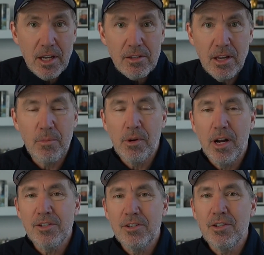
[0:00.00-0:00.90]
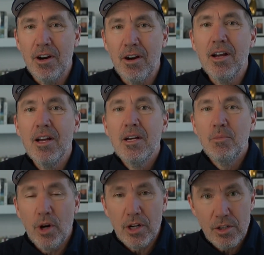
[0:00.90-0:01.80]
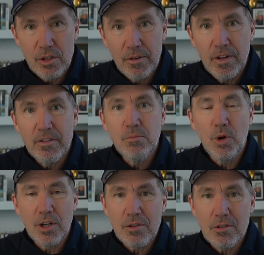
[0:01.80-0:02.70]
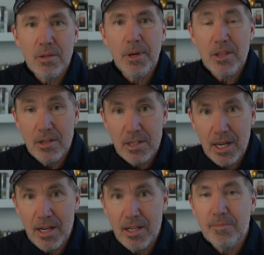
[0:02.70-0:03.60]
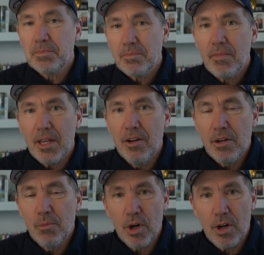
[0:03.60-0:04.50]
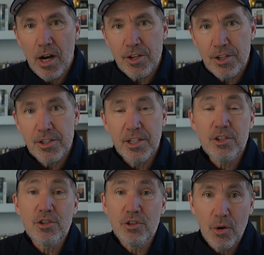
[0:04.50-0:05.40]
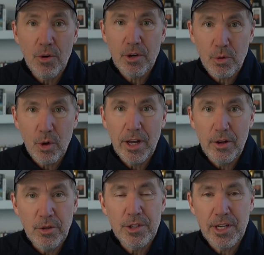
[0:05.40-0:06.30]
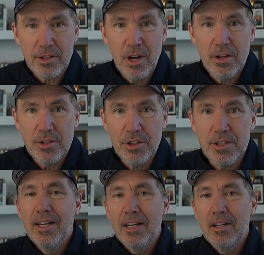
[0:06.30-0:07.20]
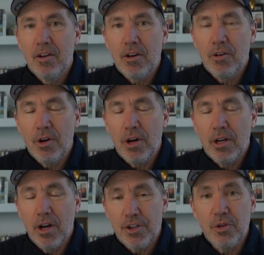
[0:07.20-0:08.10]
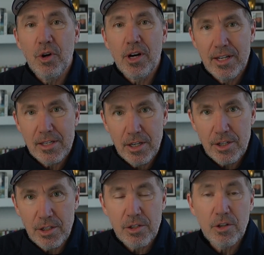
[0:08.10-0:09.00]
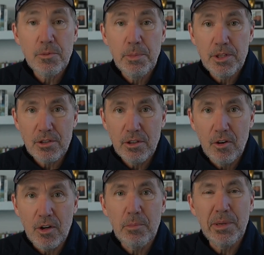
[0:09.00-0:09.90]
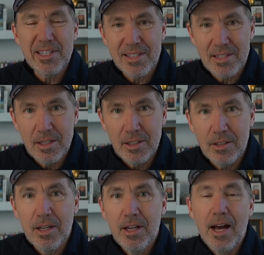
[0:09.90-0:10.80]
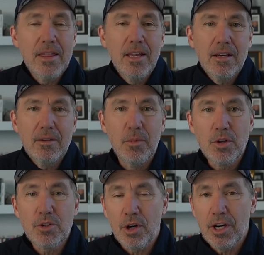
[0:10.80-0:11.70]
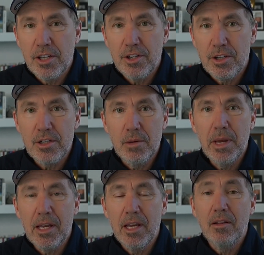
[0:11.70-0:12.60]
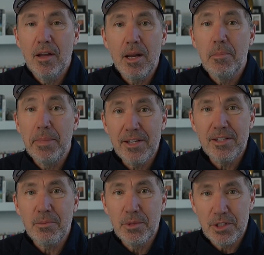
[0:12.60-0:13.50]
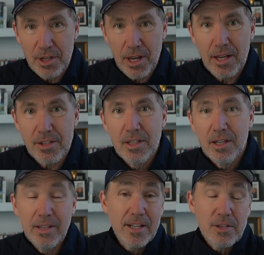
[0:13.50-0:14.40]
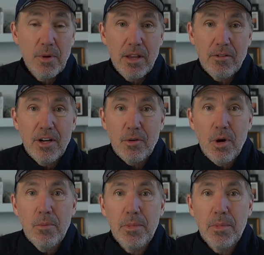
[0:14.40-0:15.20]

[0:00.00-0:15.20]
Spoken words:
Enterprises are more conservative, more concerned about their data. They're more cautious. It's slower to roll out new technologies in larger organizations. So it's been slower, but still, I think most organizations are making a lot of basic mistakes. And that's why they're underwhelmed